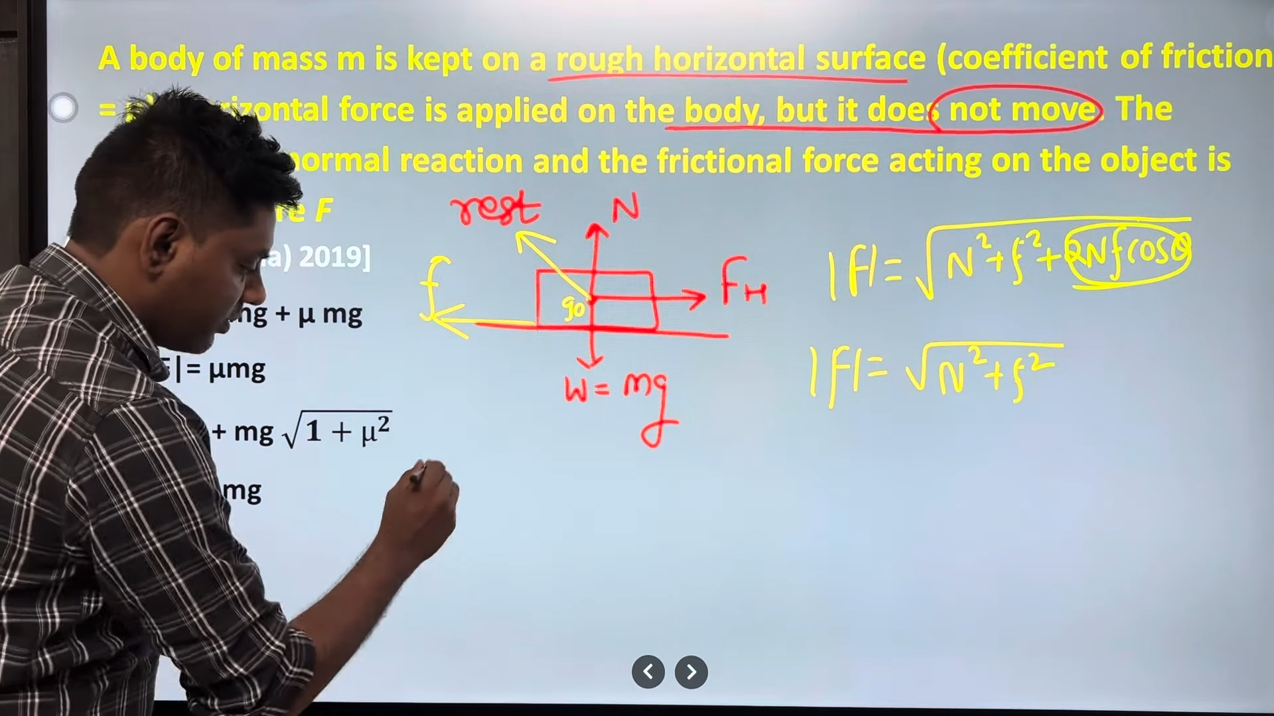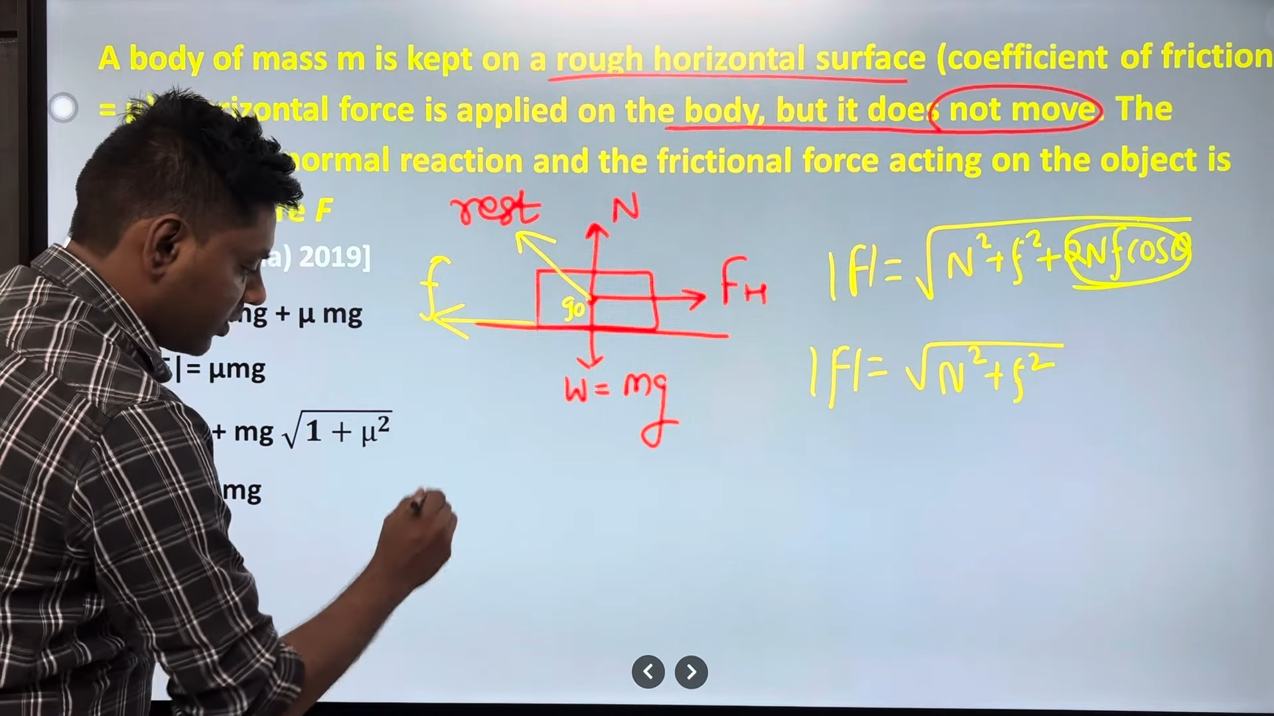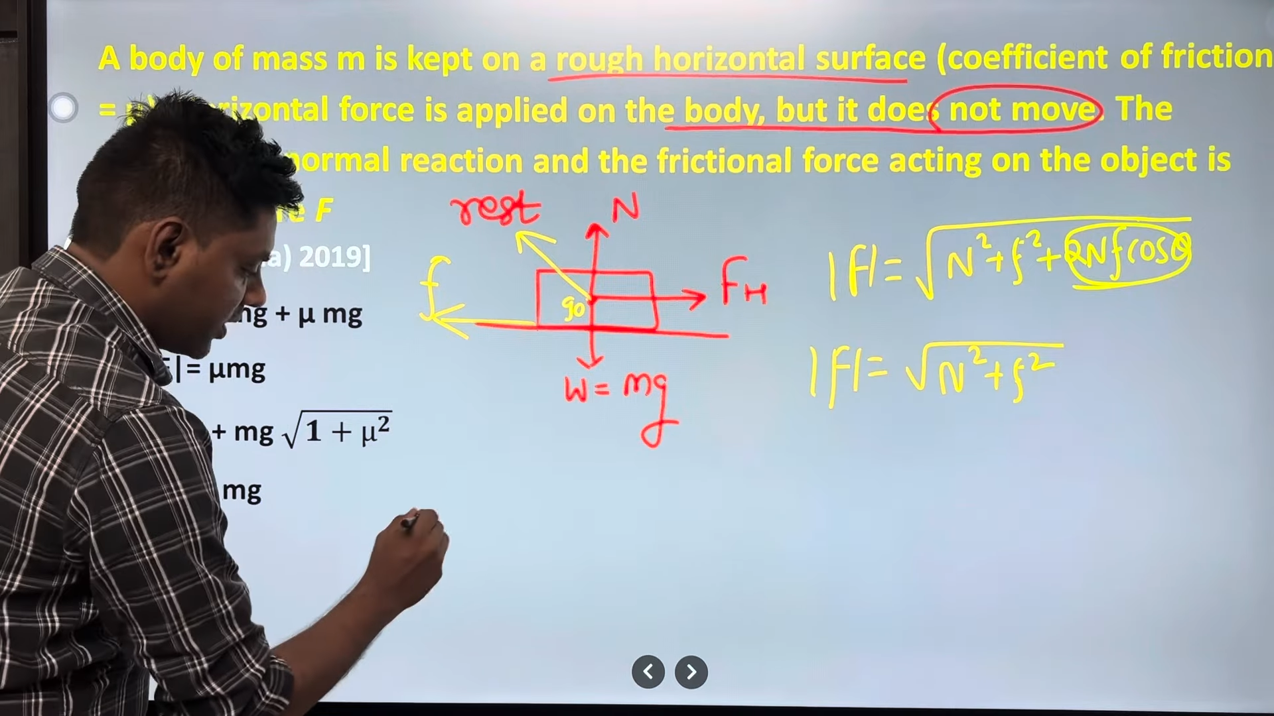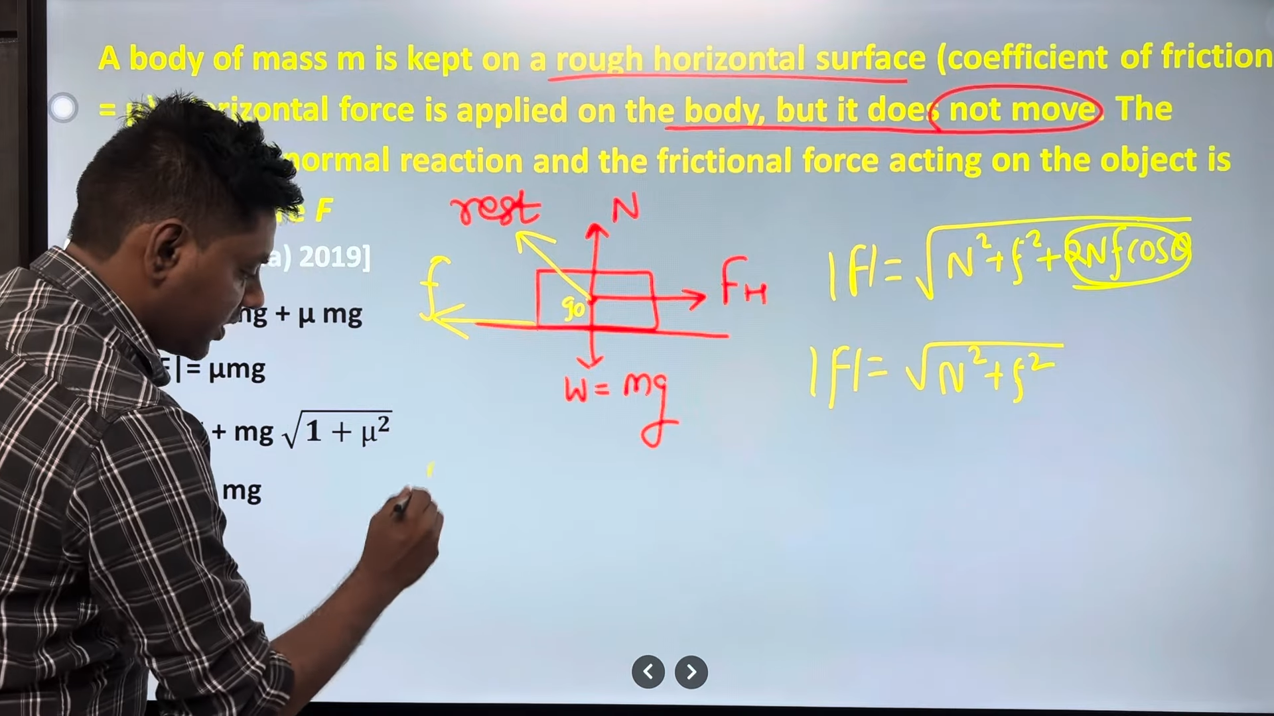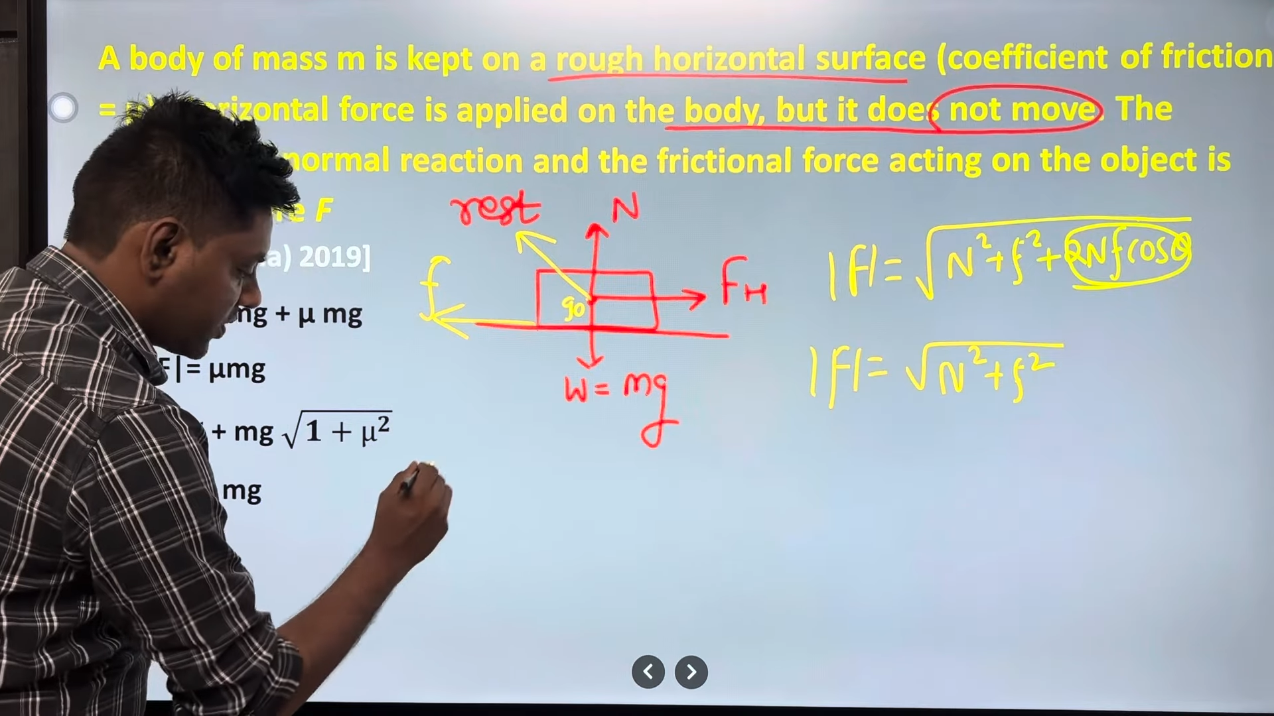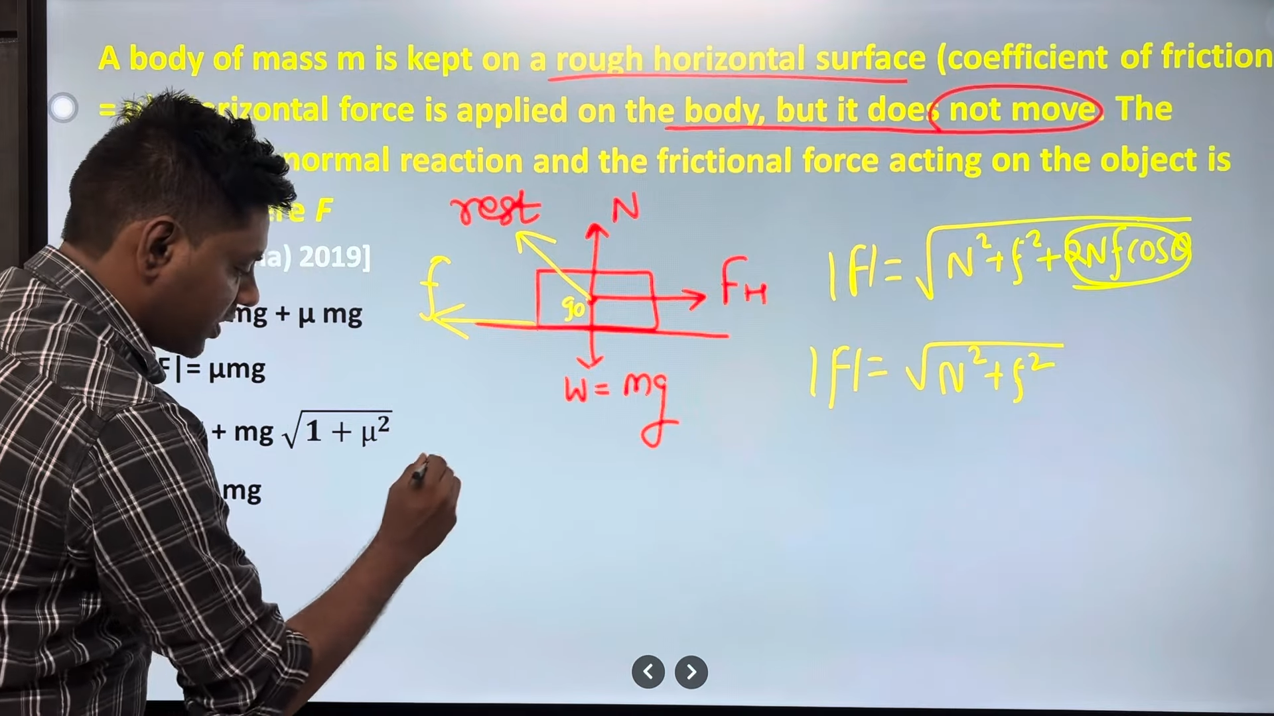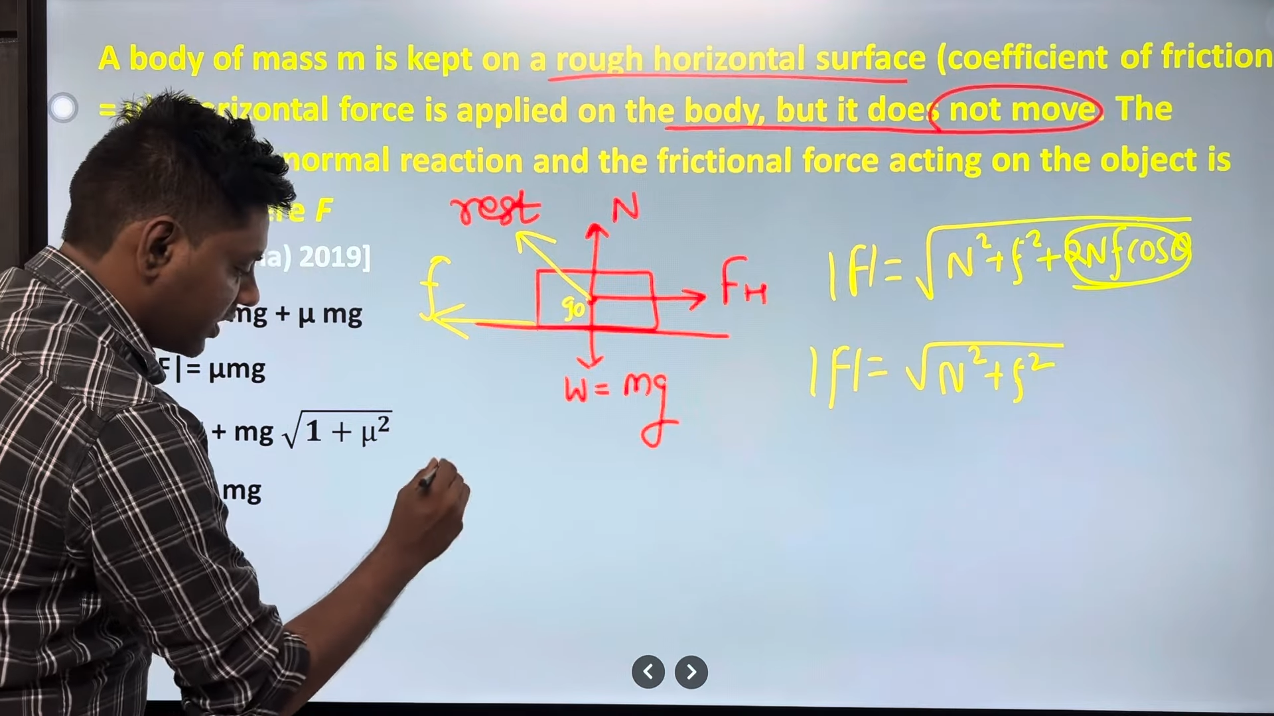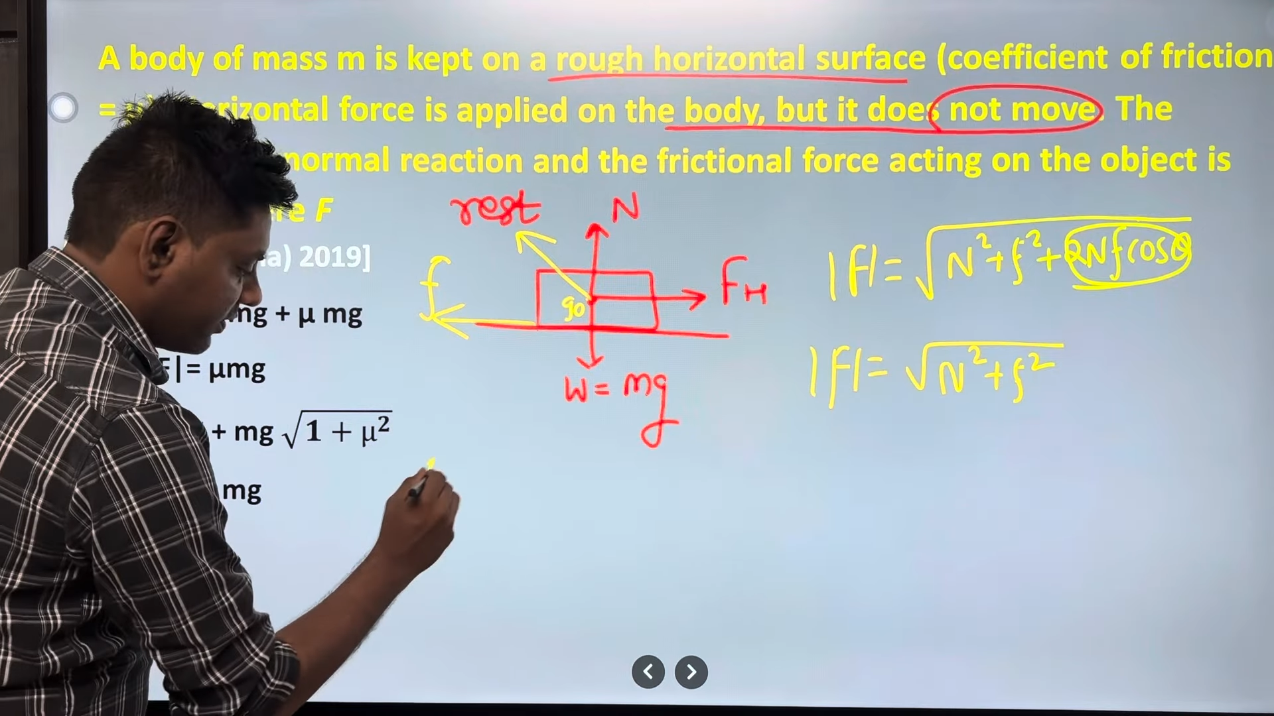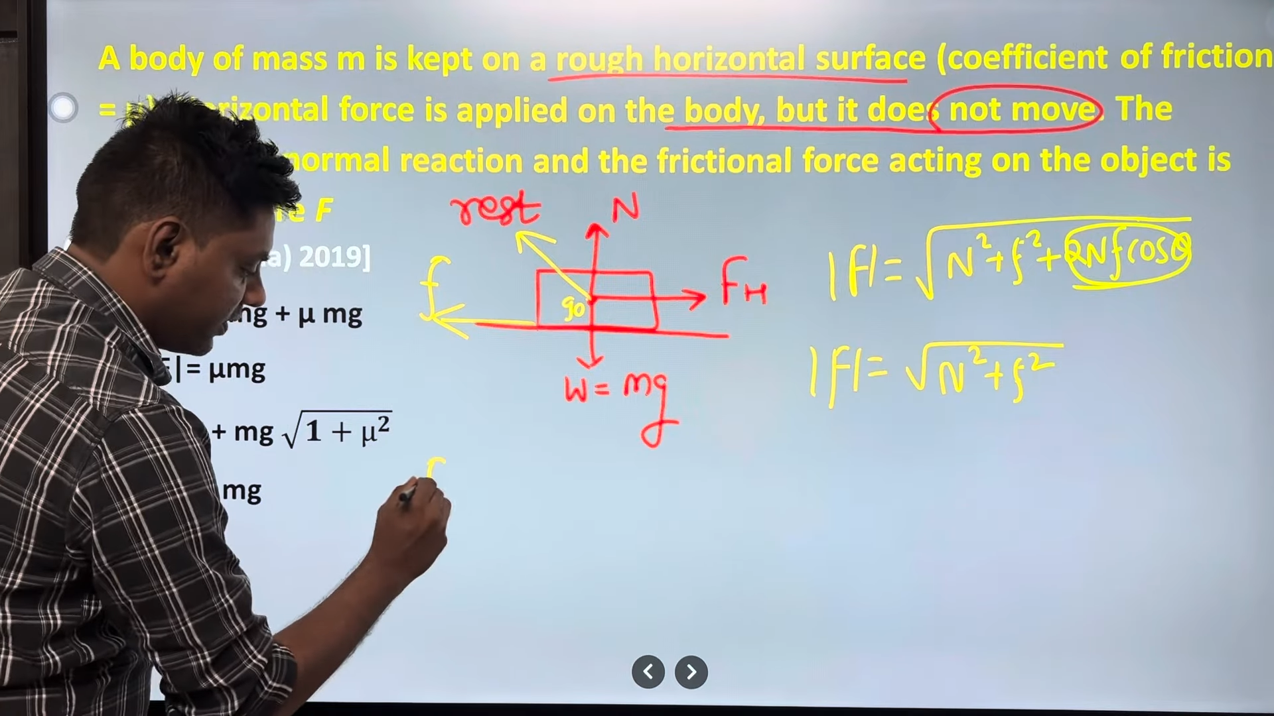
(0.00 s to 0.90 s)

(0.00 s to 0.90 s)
we already studied,